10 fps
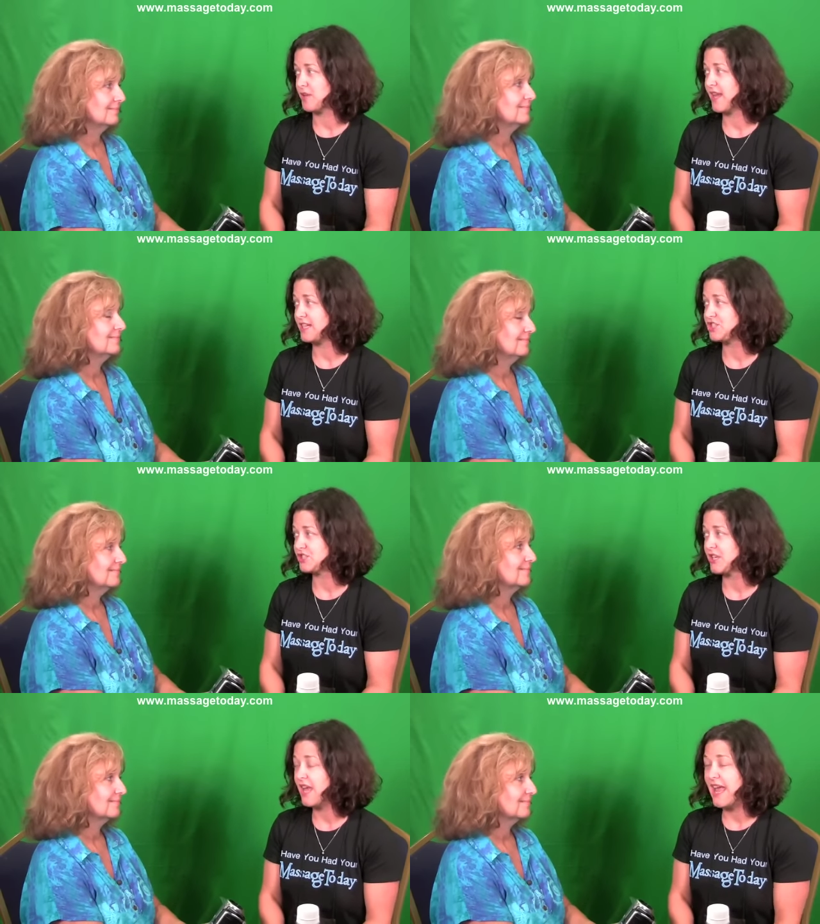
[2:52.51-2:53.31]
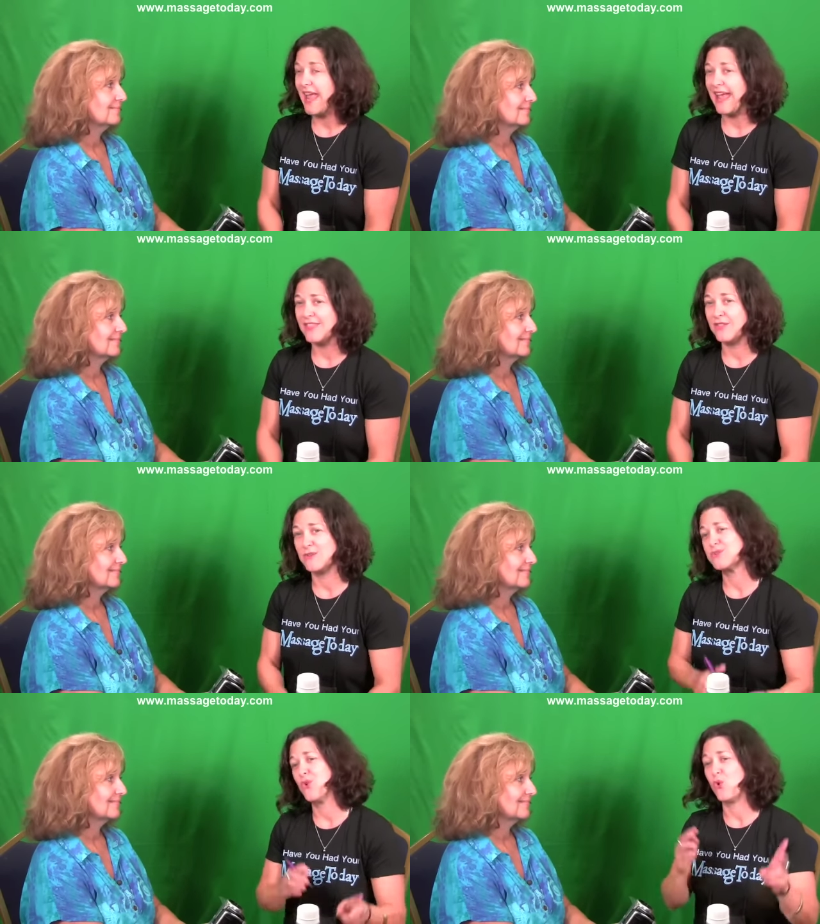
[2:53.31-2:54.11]
Speaker 1: a publication, and
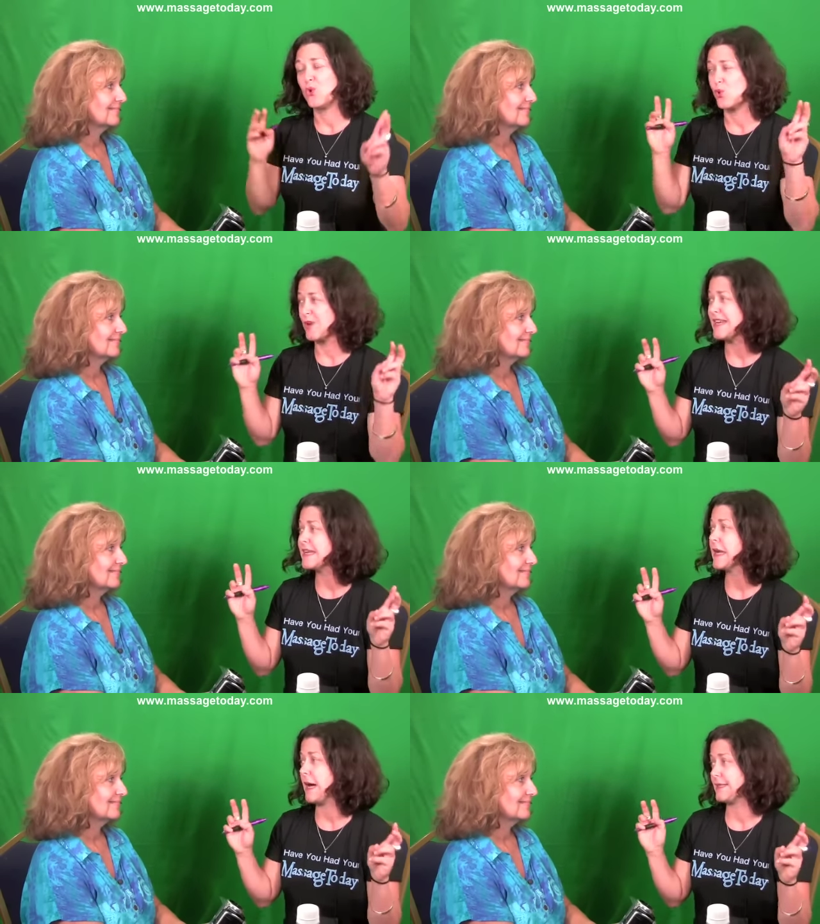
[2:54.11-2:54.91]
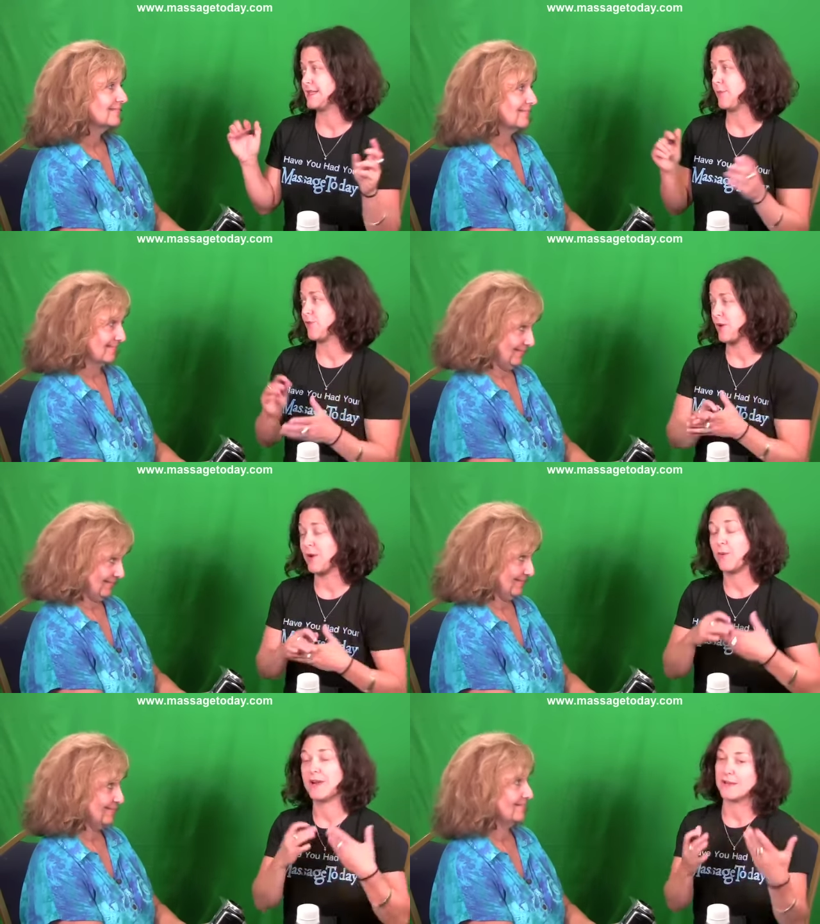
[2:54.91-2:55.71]
then there's the whole green concept,
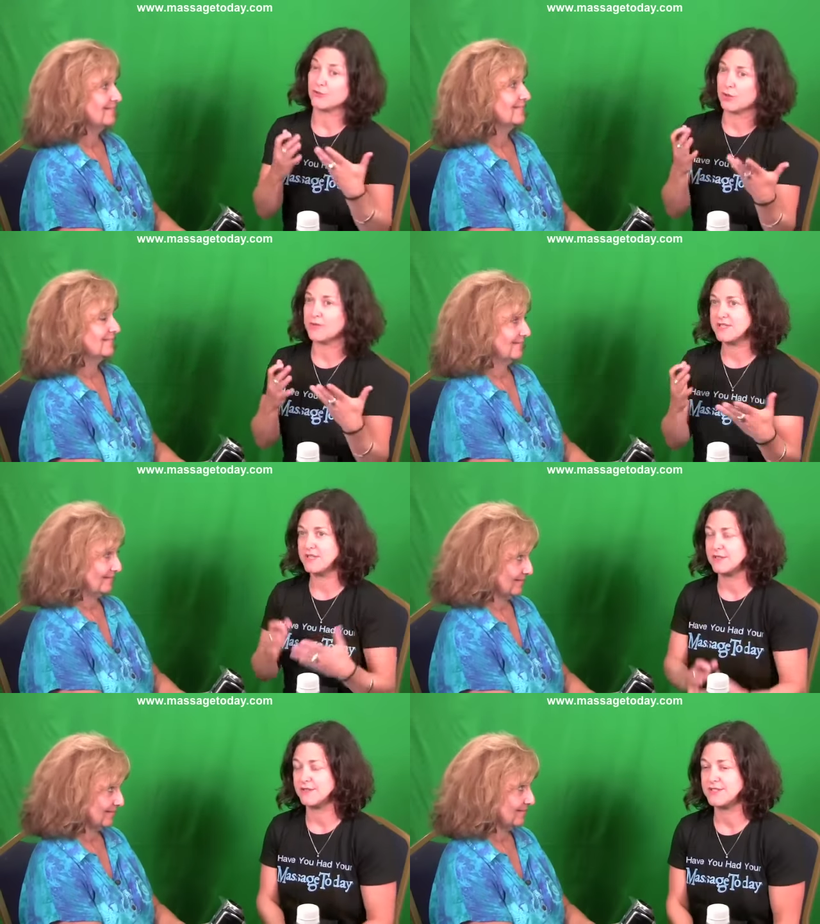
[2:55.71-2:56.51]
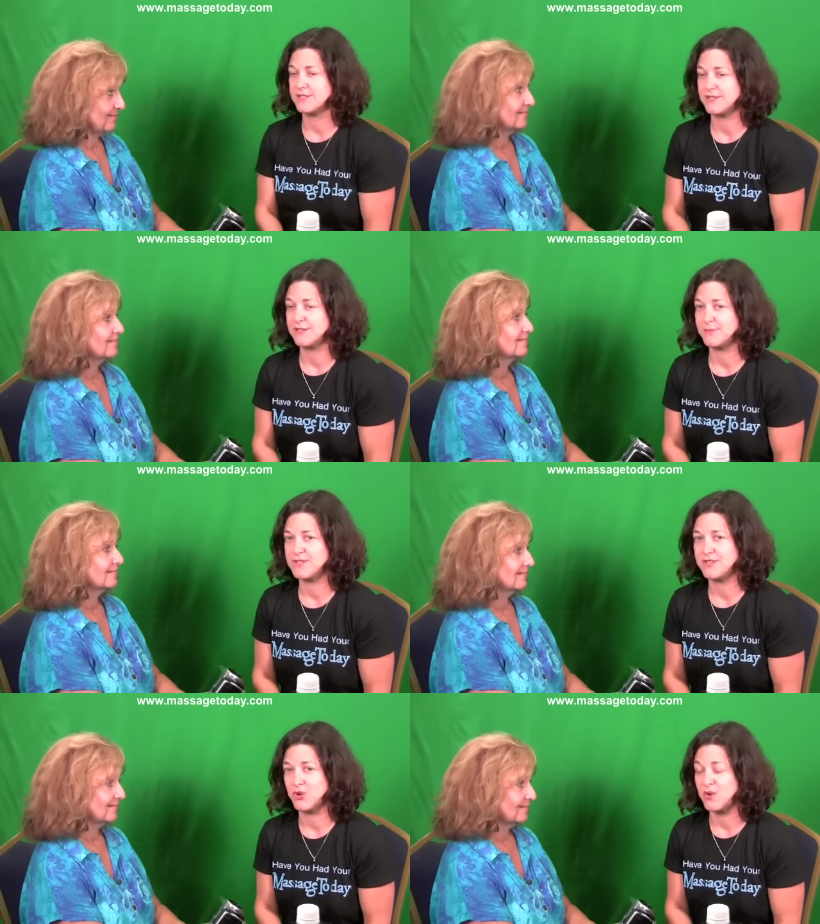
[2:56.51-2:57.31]
right? We don't want to contribute to the to
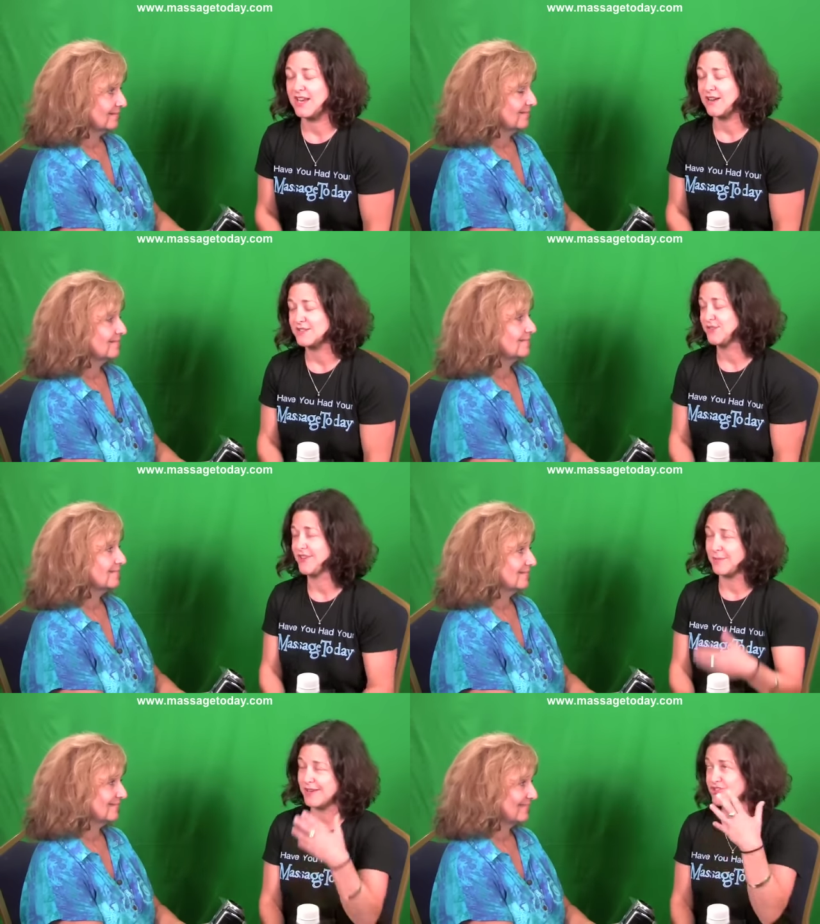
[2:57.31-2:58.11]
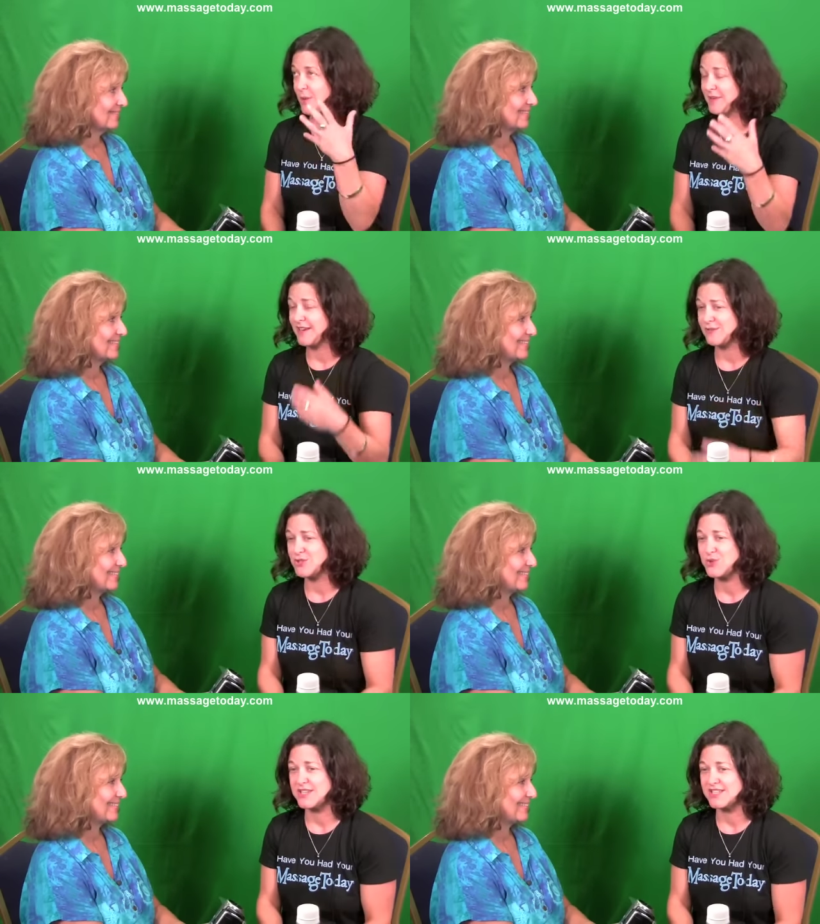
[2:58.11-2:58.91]
the to the greenhouse effect by chopping
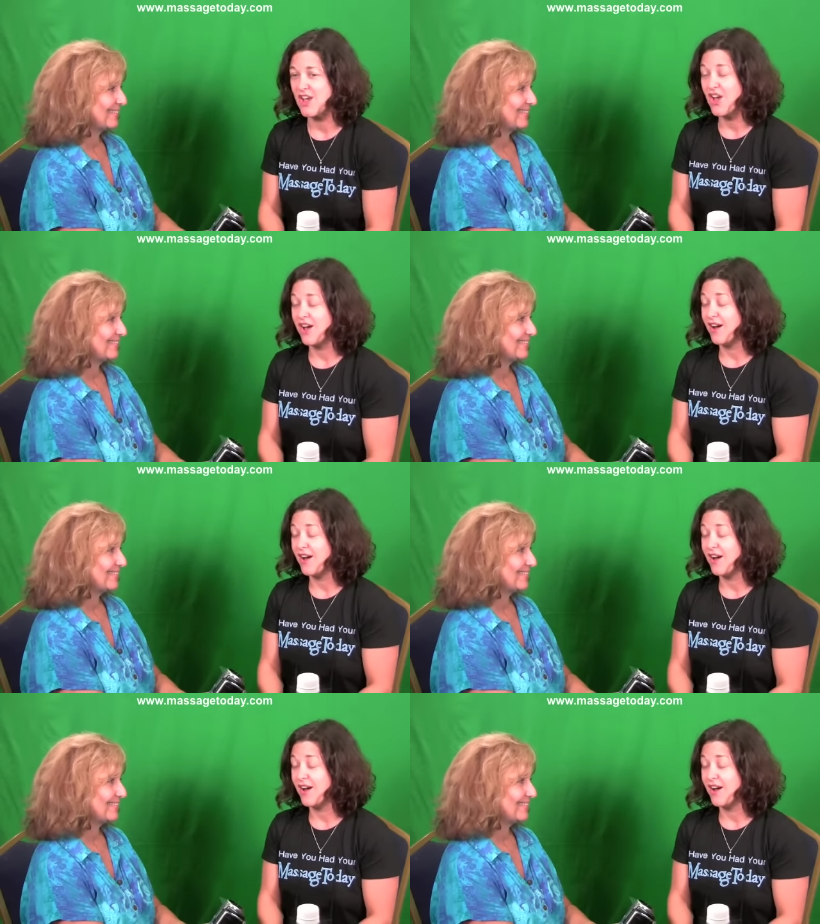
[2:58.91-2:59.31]
down trees.